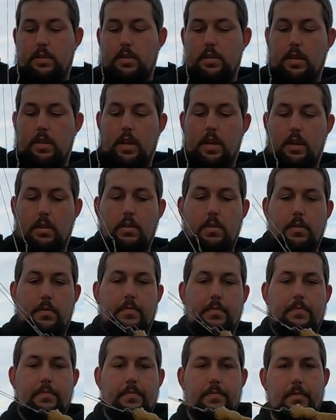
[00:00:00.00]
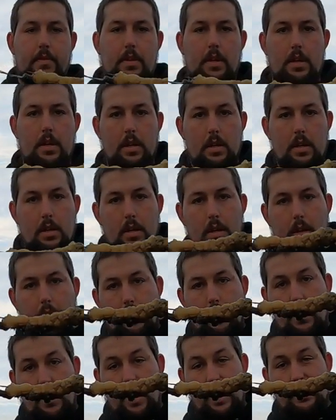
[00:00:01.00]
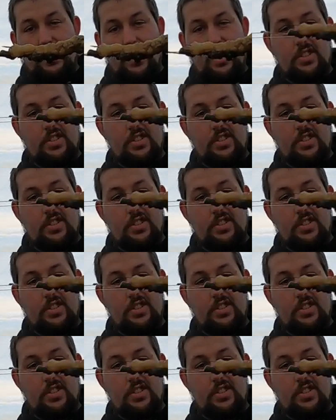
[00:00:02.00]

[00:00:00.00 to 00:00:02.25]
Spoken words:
There you go. And you've got a nice